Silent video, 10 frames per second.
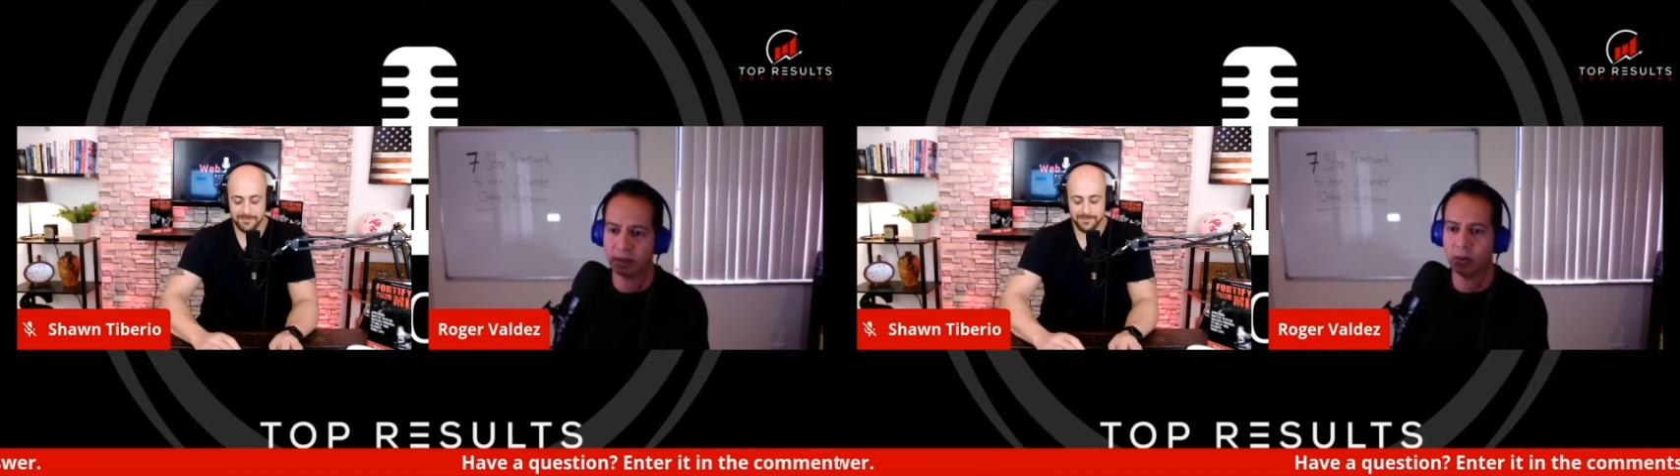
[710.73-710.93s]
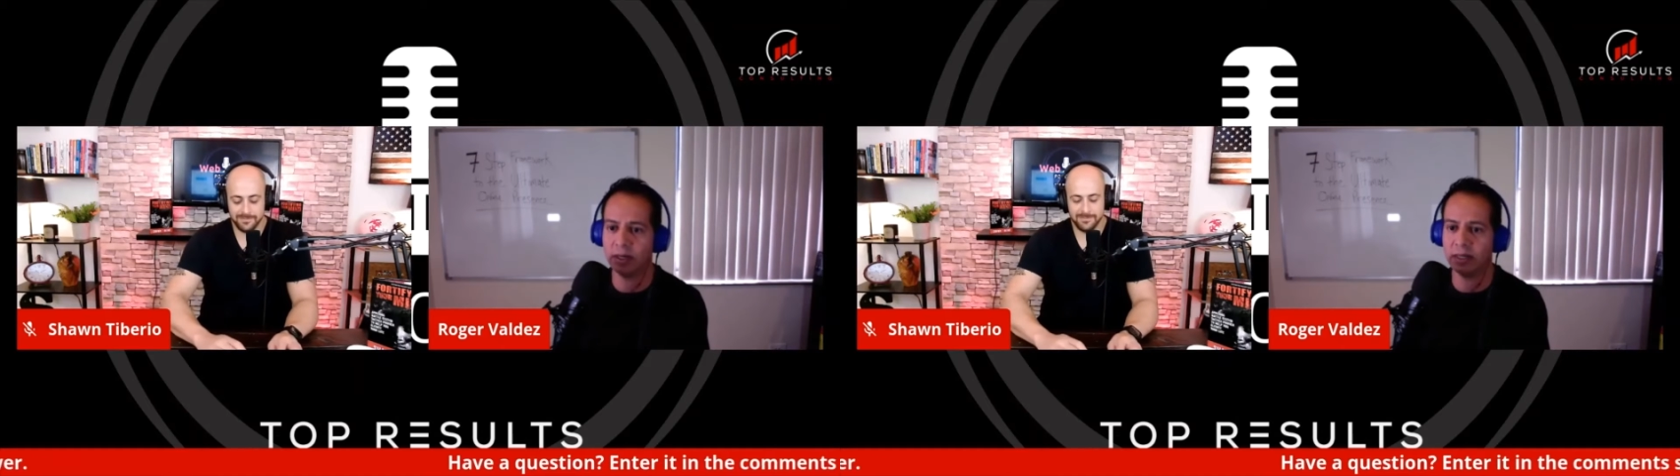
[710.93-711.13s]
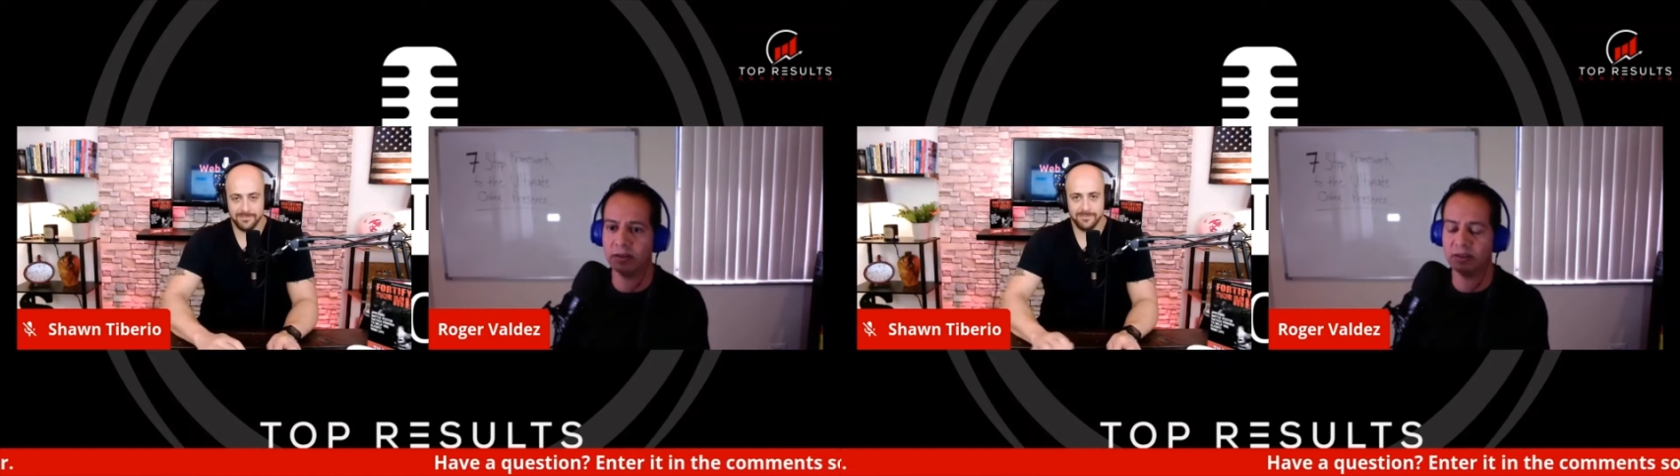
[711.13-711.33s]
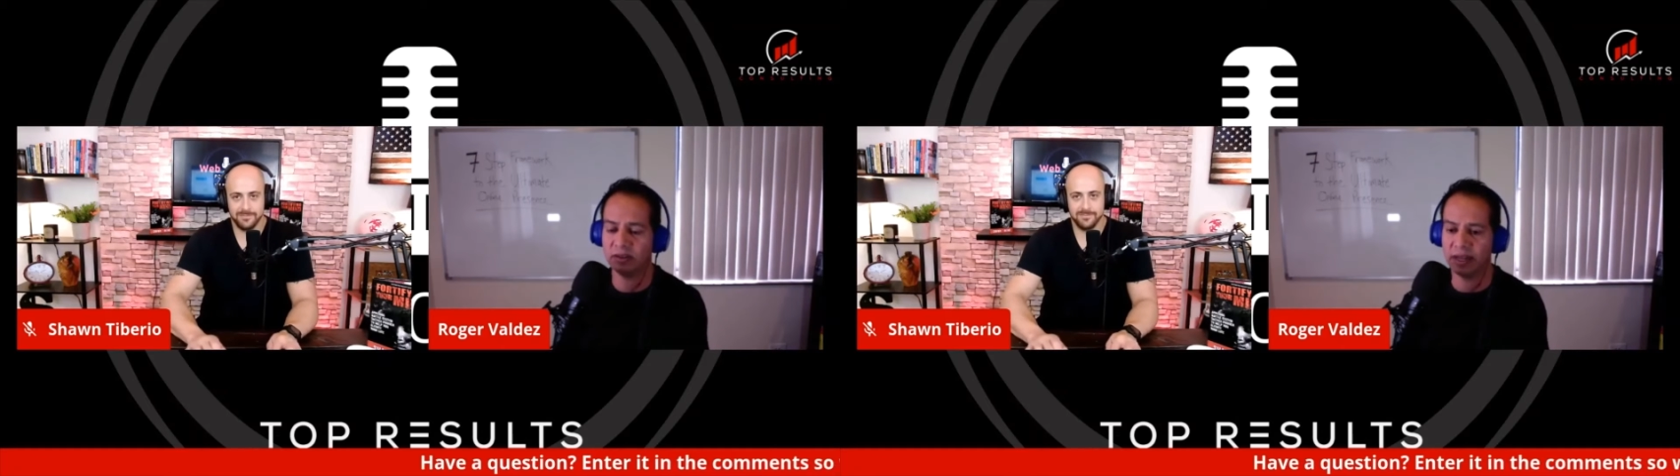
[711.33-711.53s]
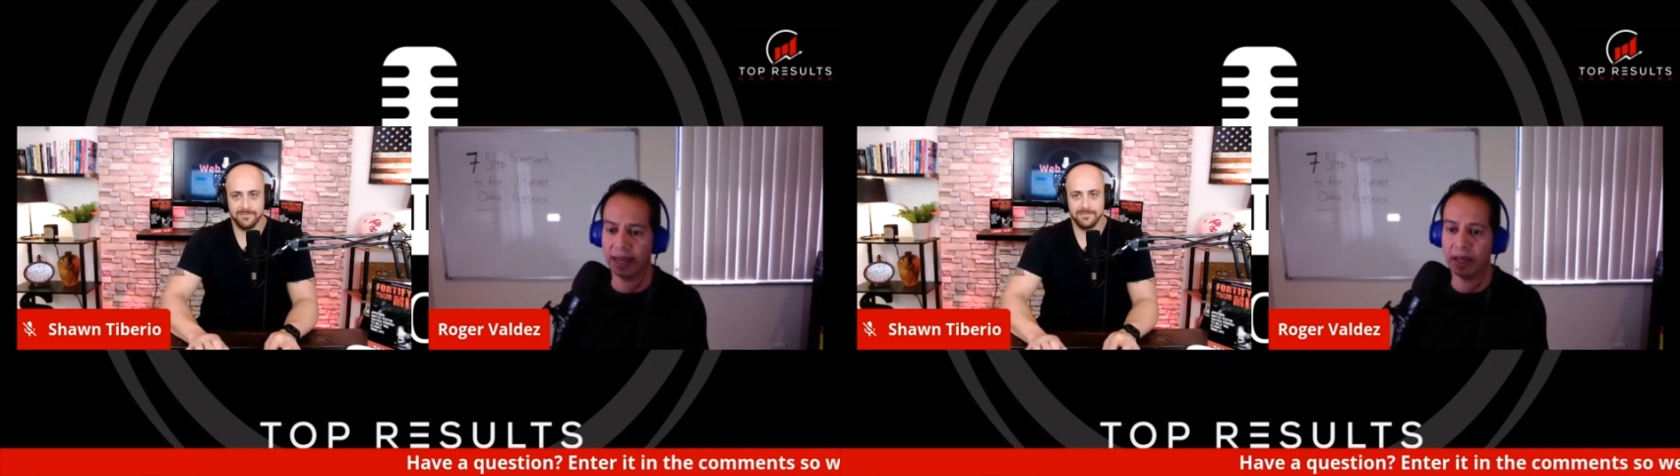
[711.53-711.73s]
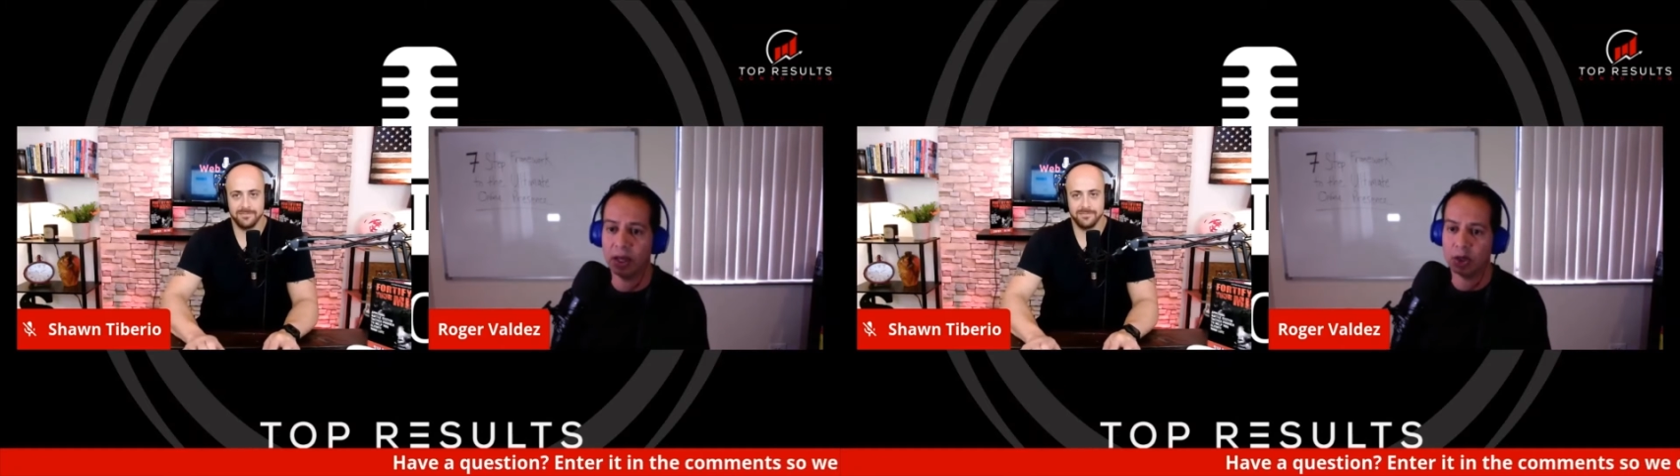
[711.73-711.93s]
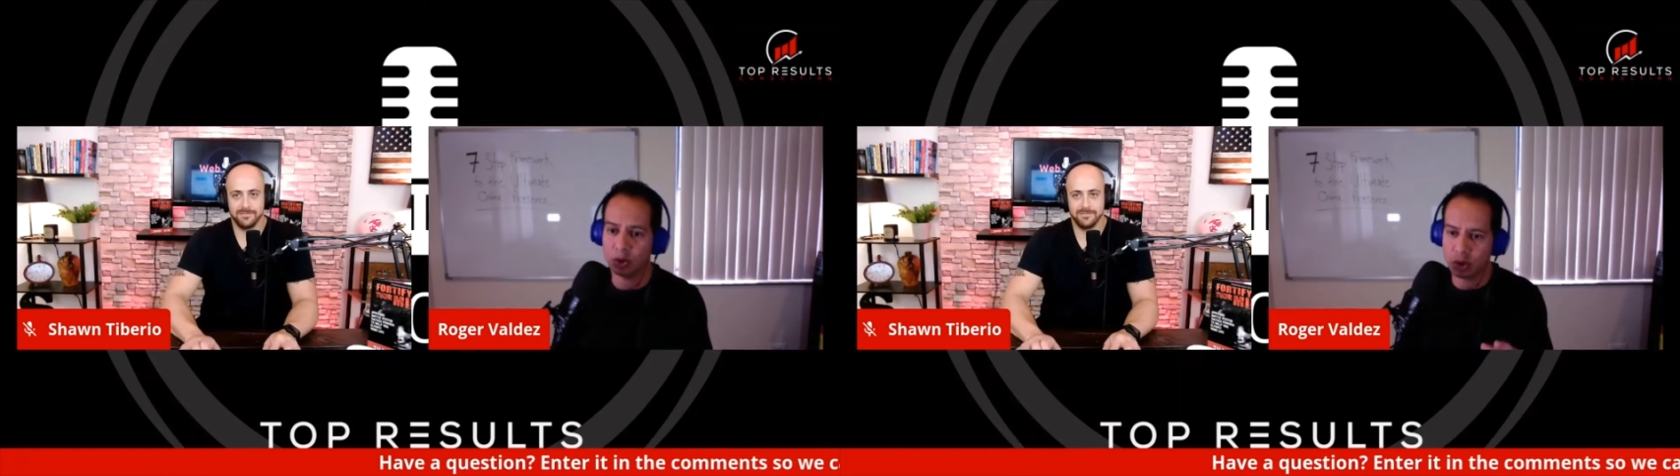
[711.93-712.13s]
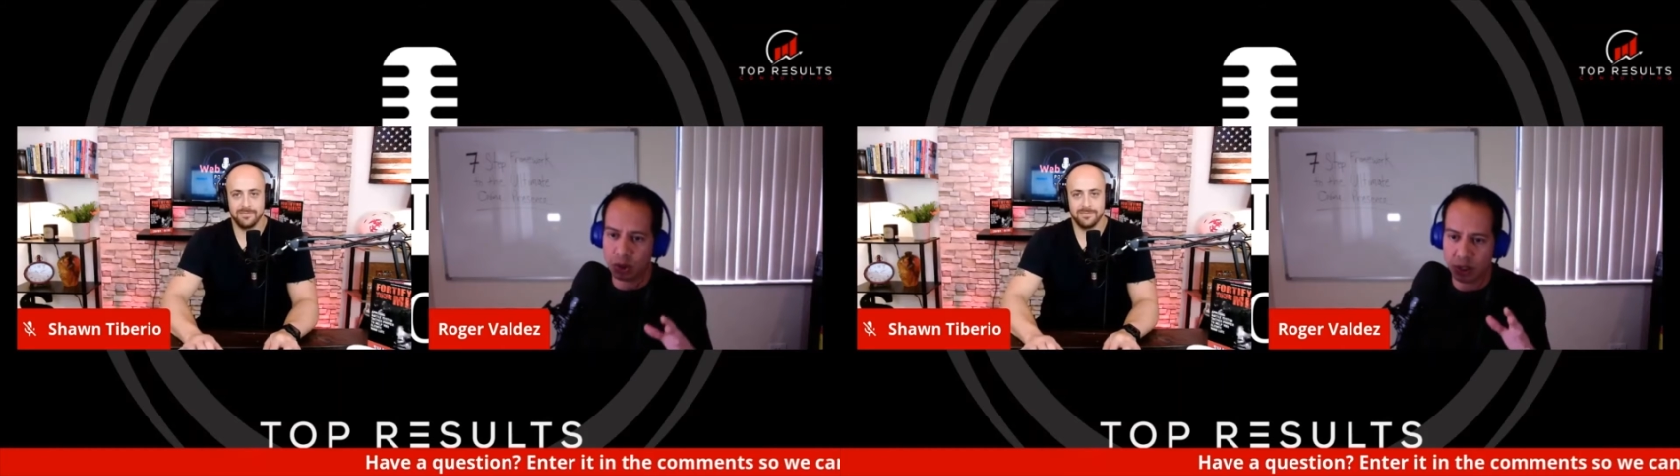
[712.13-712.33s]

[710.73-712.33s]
what it is that you should